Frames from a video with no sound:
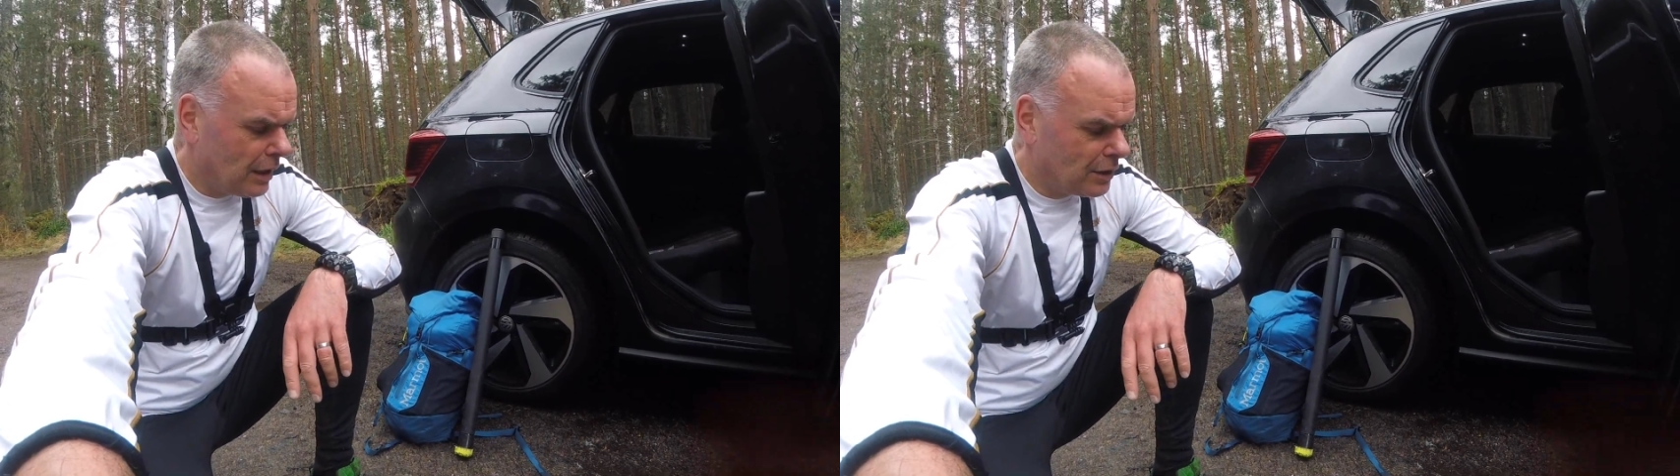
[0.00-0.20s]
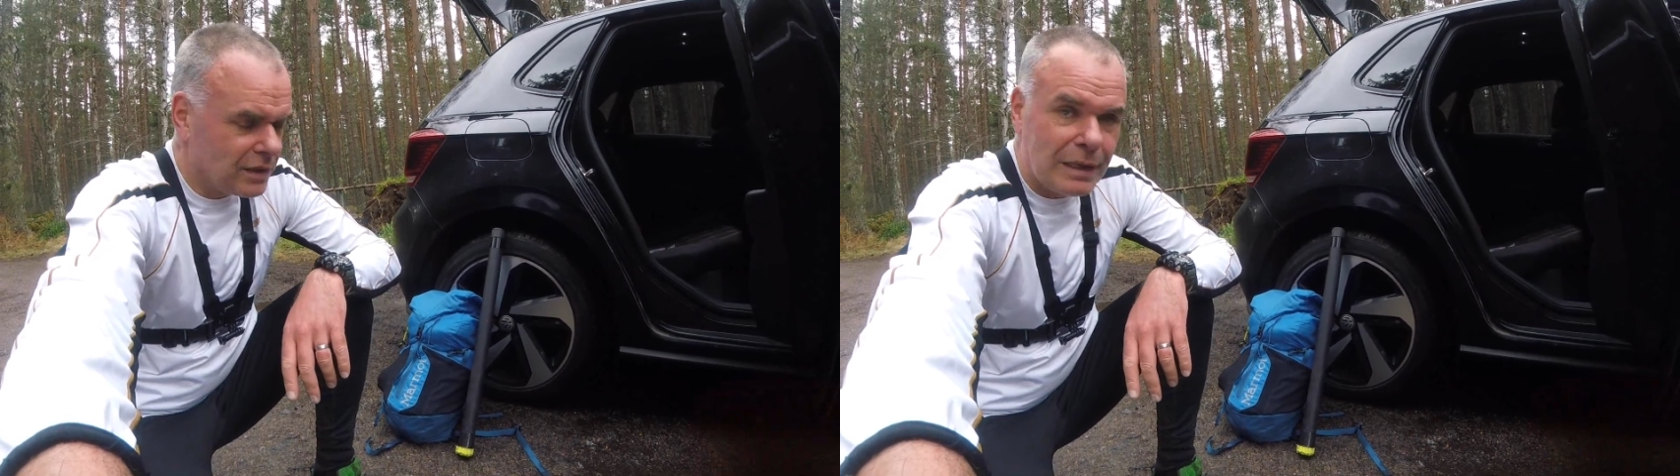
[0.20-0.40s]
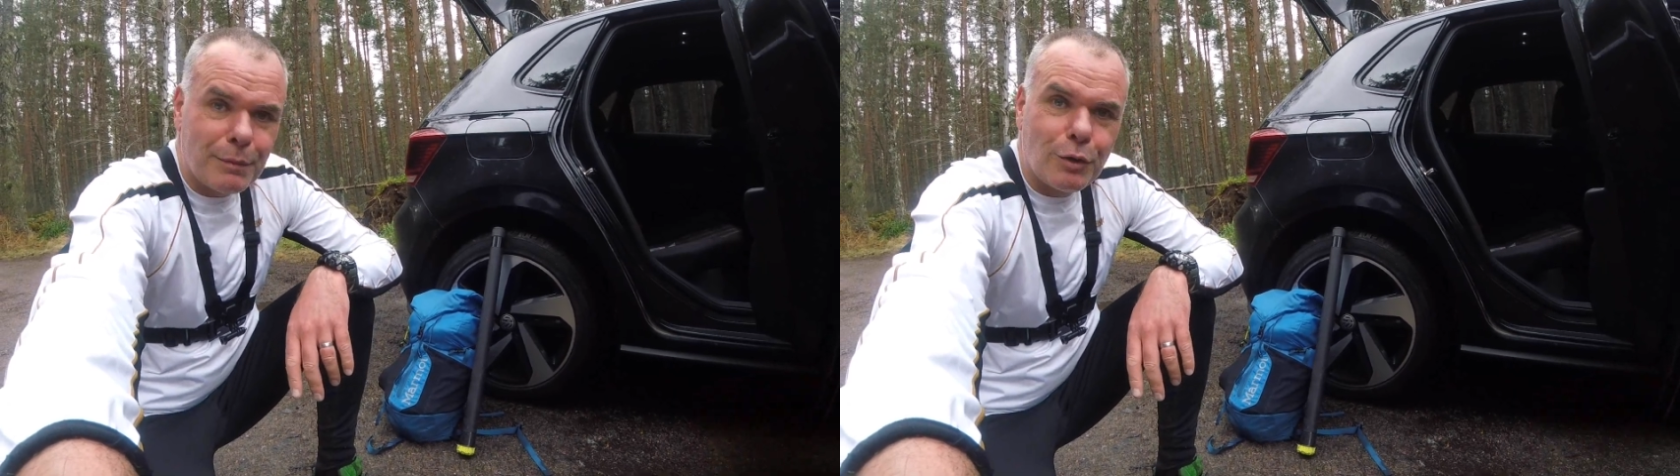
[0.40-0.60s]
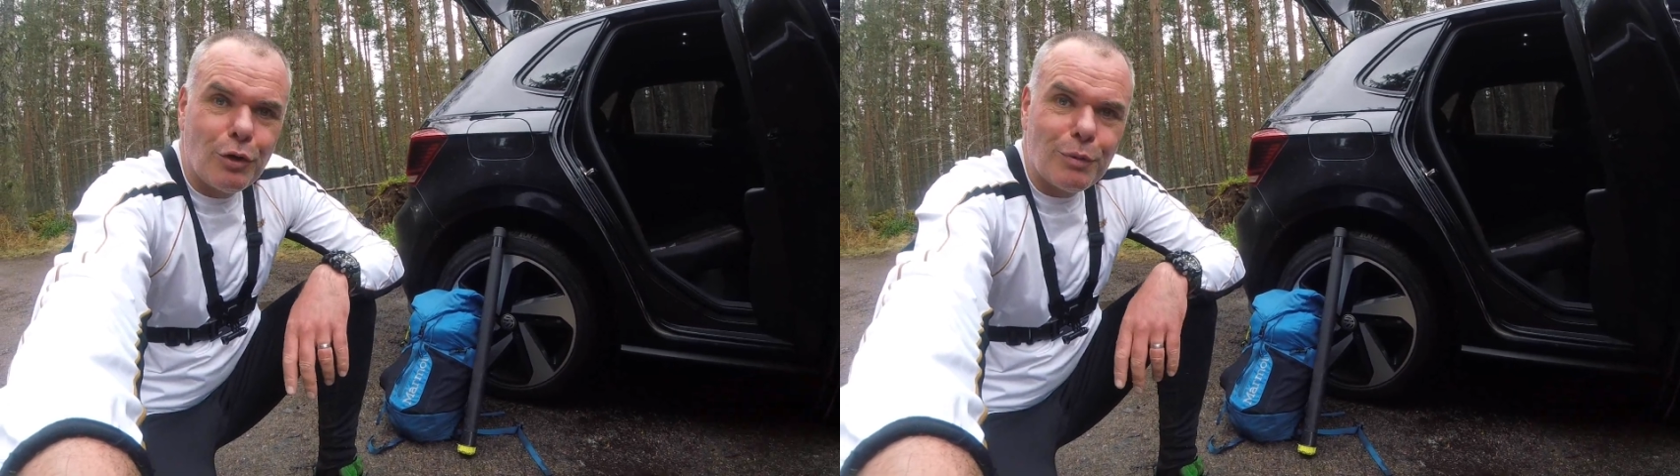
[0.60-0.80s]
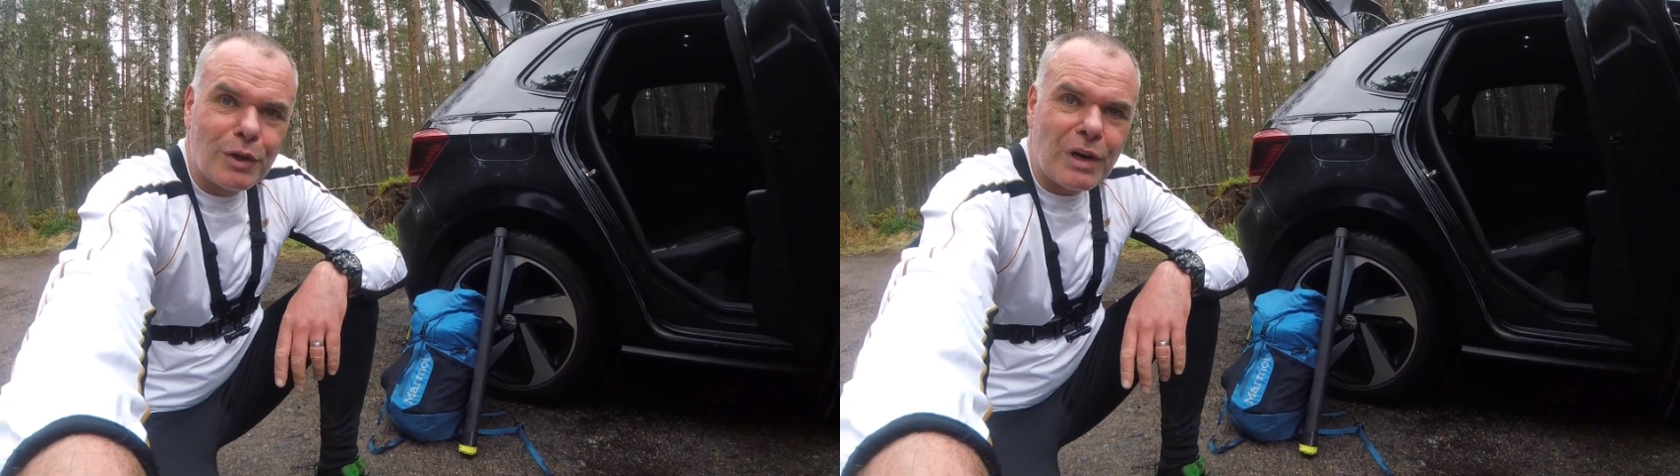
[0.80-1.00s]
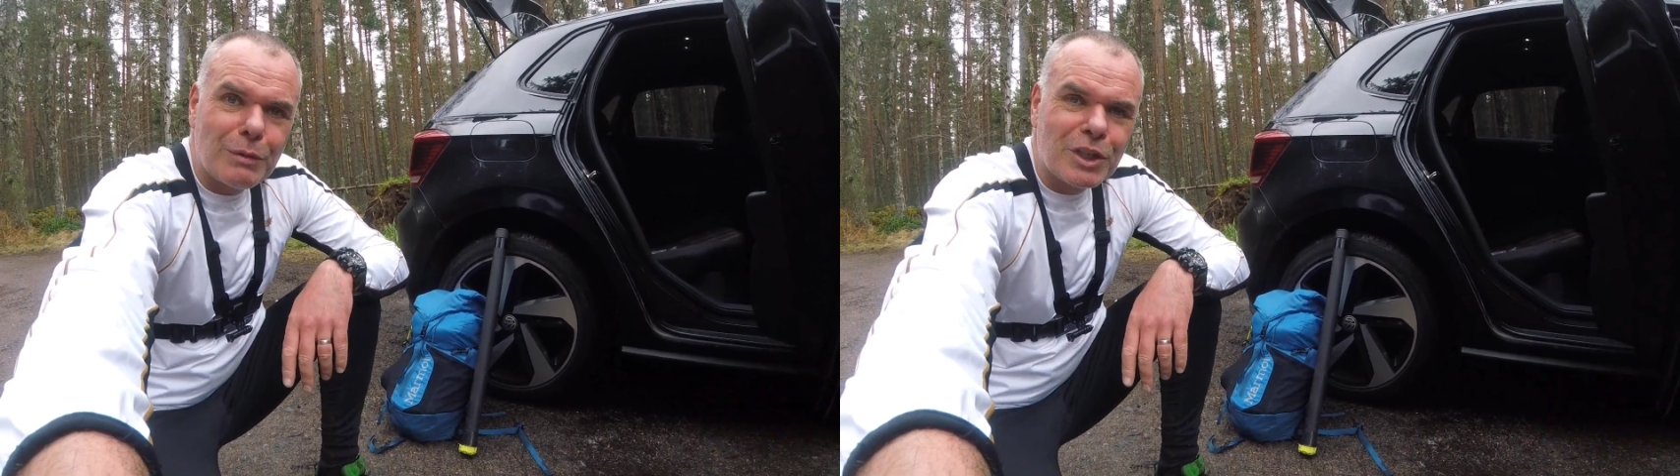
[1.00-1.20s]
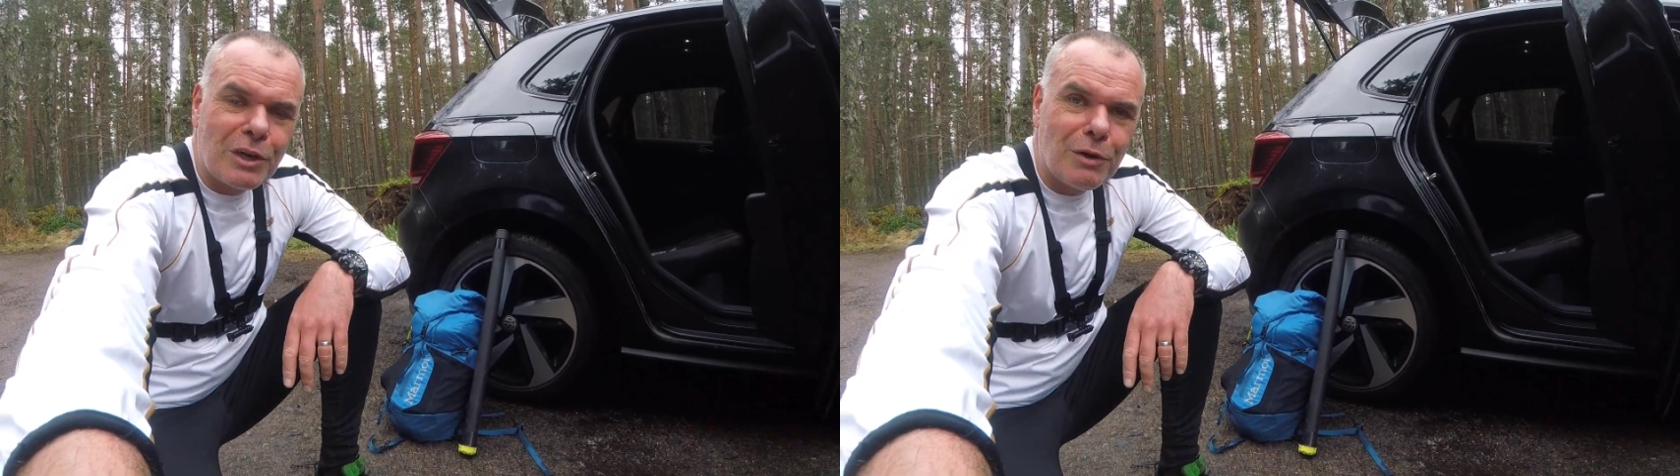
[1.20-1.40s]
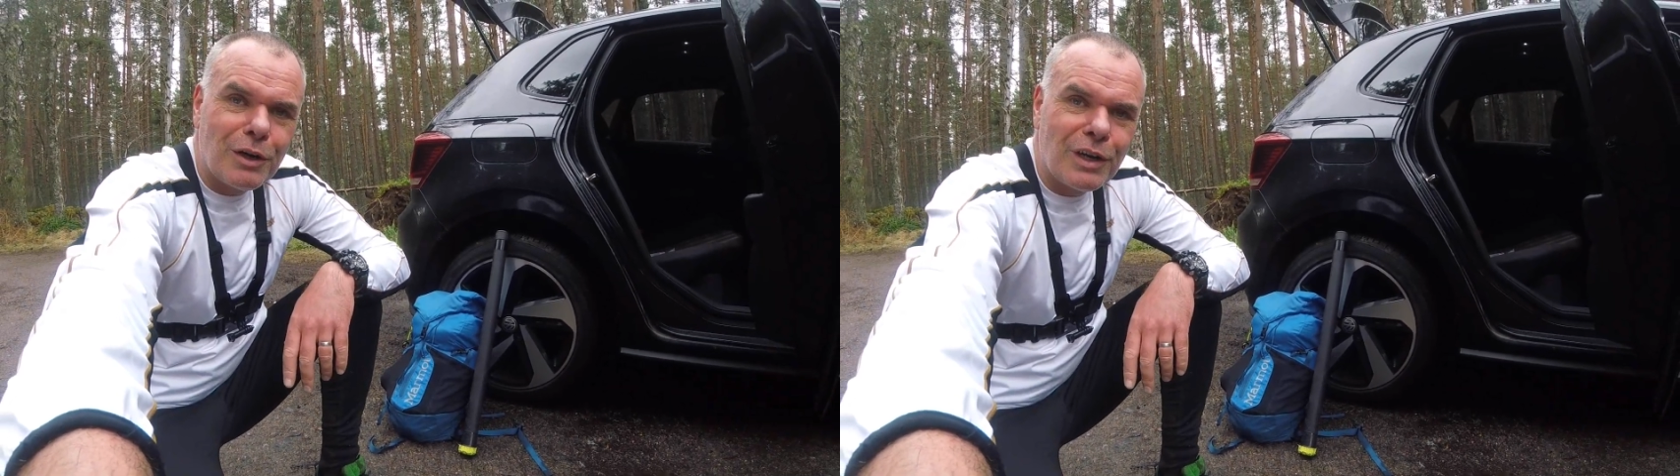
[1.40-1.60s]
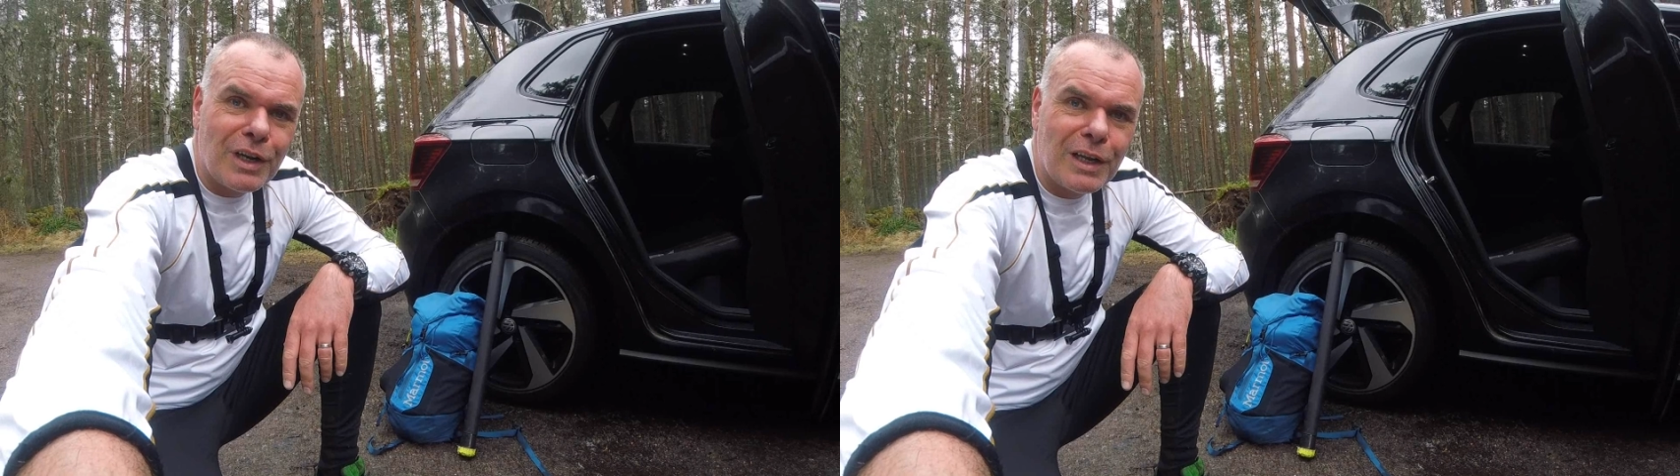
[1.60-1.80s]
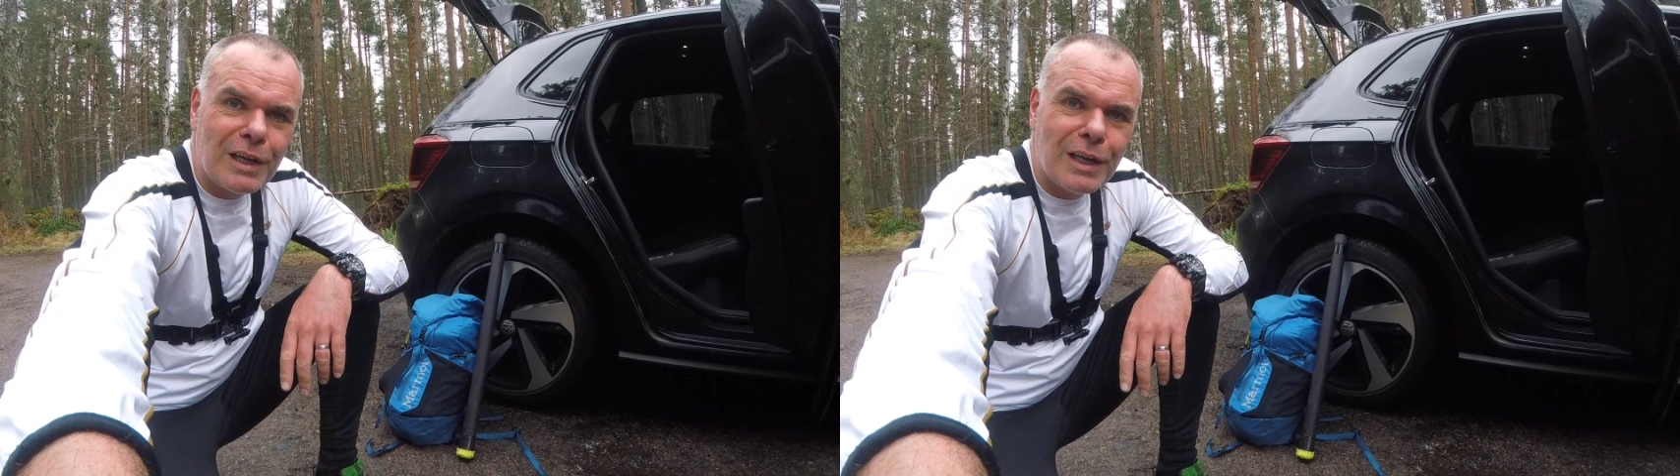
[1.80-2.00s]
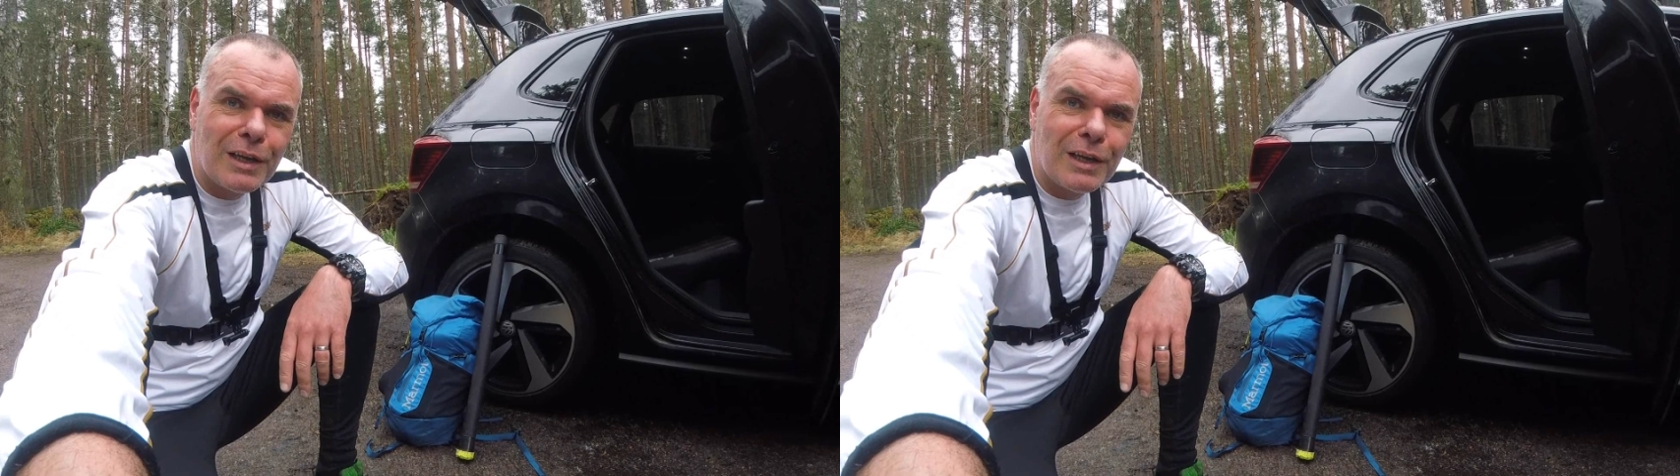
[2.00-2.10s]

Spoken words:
Just time to go home and grab a shower and then